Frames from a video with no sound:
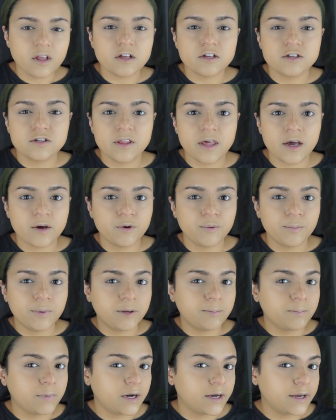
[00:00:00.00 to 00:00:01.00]
So that will
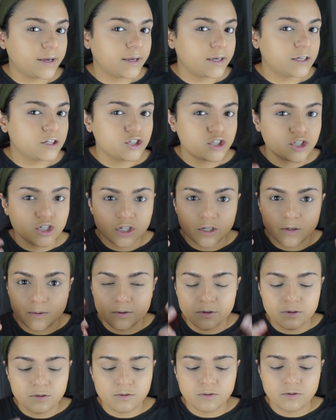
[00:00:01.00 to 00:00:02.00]
be my cheek,
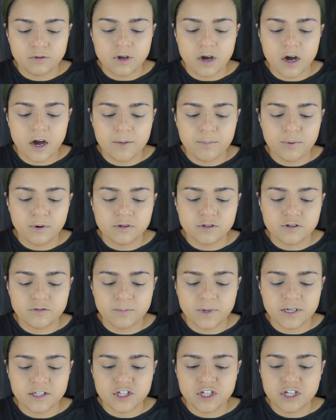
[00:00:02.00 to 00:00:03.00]
the high points of
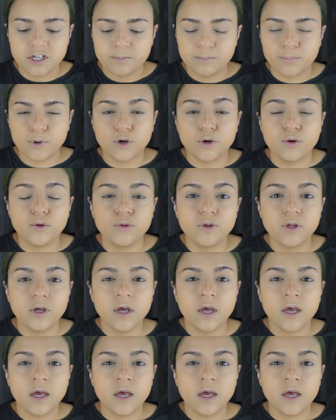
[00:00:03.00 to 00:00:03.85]
my cheekbone